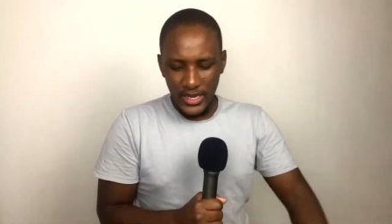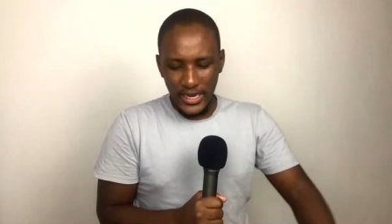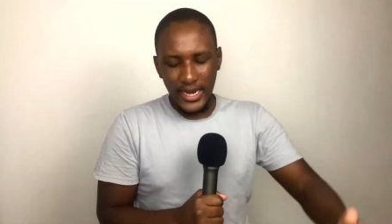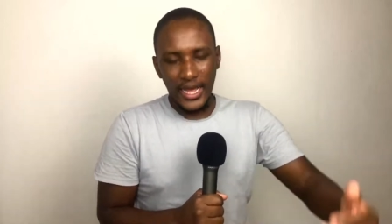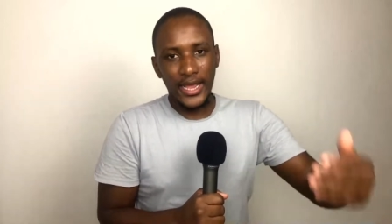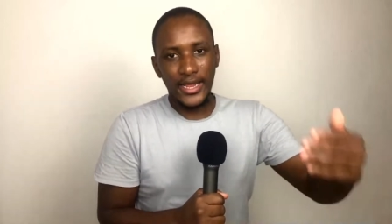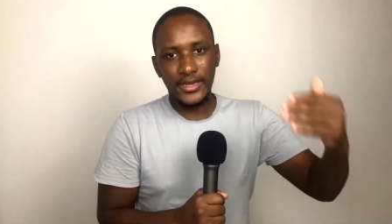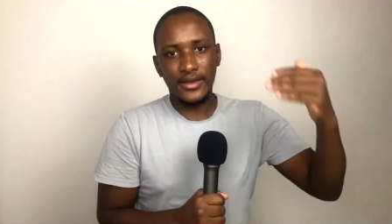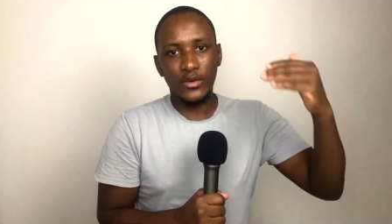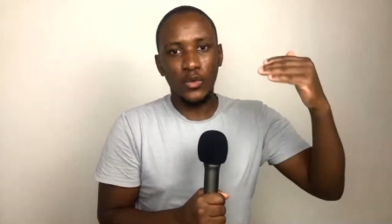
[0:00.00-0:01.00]

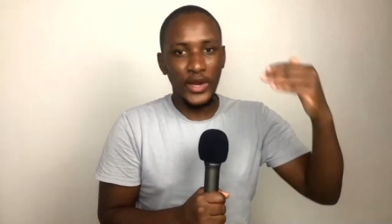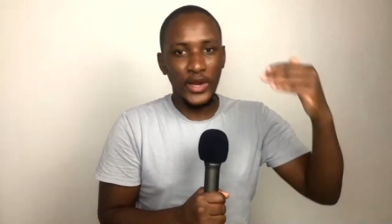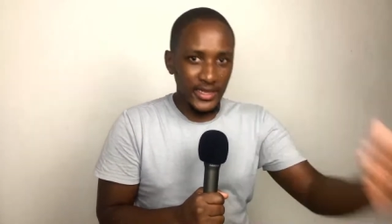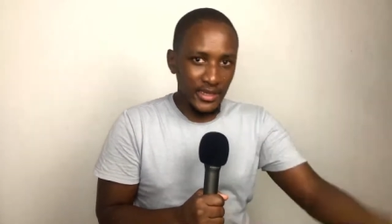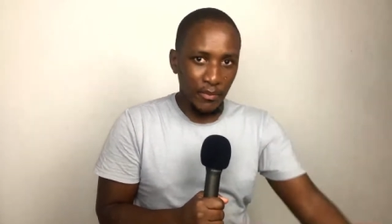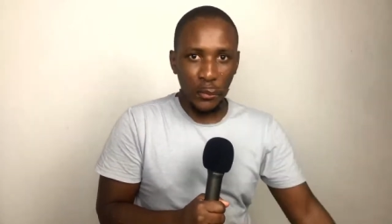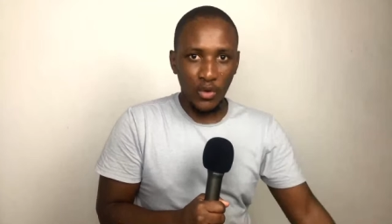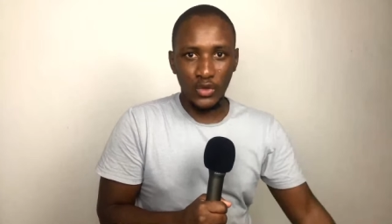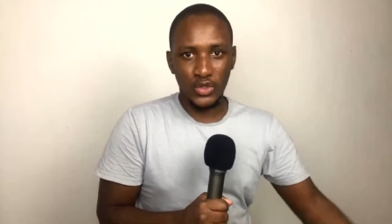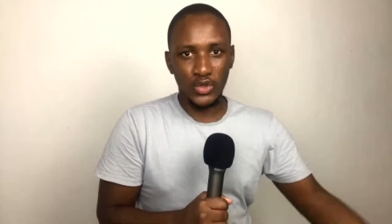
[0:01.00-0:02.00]
like winning the
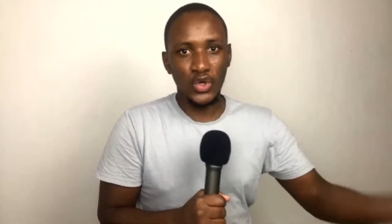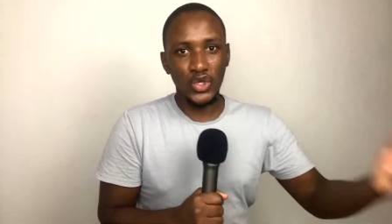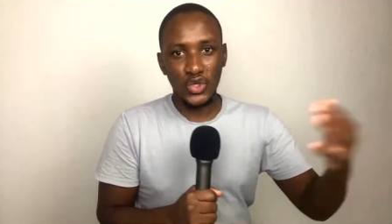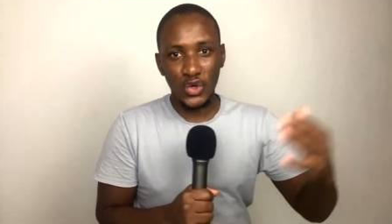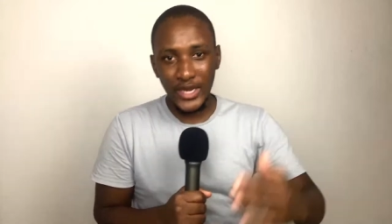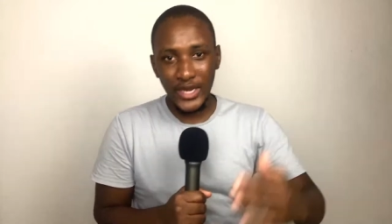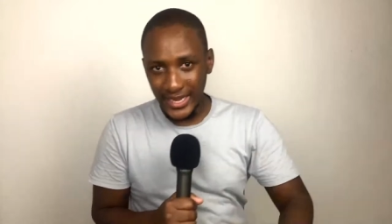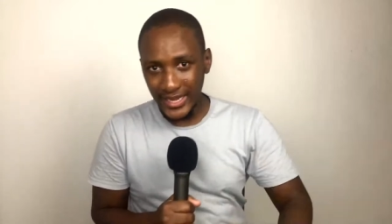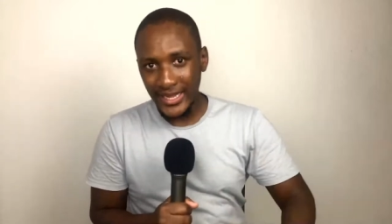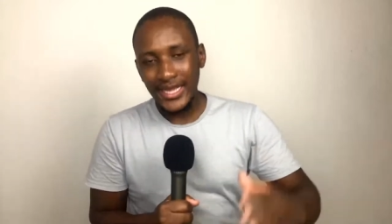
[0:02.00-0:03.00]
balls,
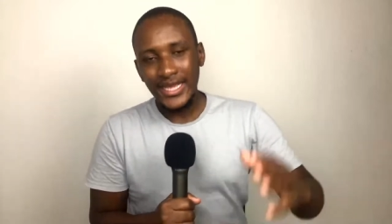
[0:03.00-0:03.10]
controlling